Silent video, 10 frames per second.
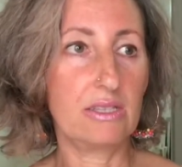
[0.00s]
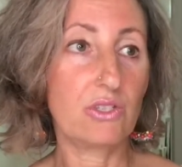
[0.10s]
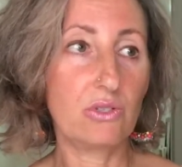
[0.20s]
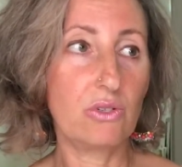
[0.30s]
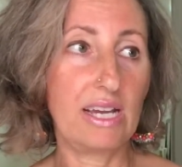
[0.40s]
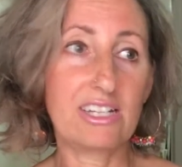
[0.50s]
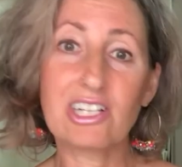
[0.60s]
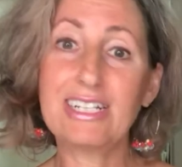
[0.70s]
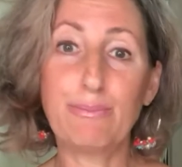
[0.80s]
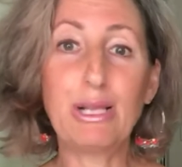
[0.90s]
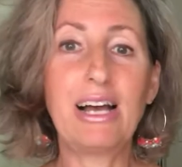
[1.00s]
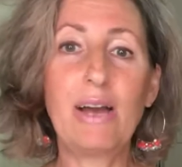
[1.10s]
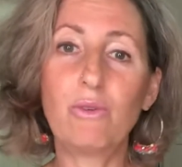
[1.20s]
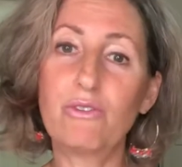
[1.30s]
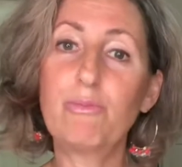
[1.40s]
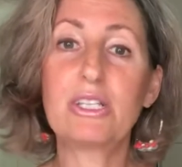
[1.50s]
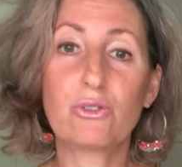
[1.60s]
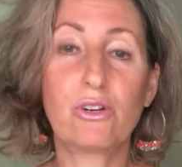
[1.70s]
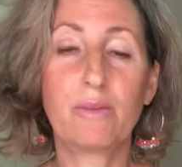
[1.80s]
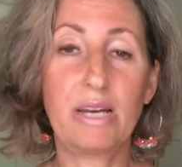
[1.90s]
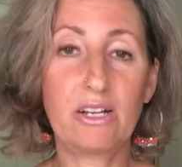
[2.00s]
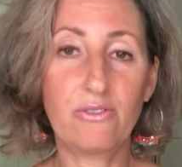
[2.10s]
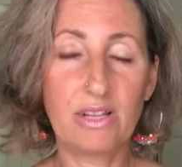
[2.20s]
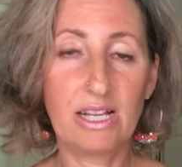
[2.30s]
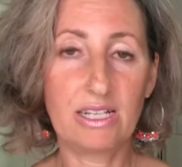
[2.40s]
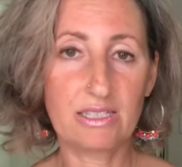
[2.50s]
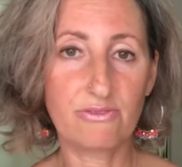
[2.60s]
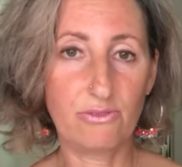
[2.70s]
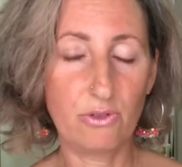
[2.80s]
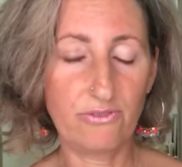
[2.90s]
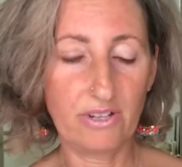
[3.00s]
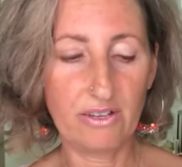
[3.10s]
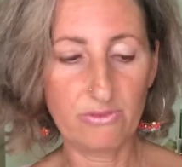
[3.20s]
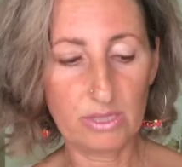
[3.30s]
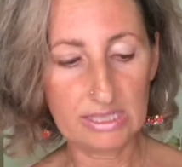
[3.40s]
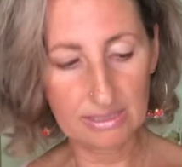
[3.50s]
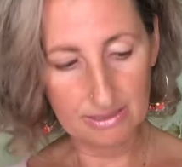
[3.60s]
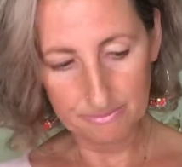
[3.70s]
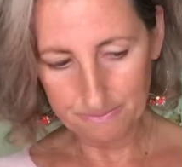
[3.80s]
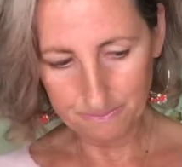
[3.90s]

to actually apply what we've been talking about over the last 4 or 5 weeks.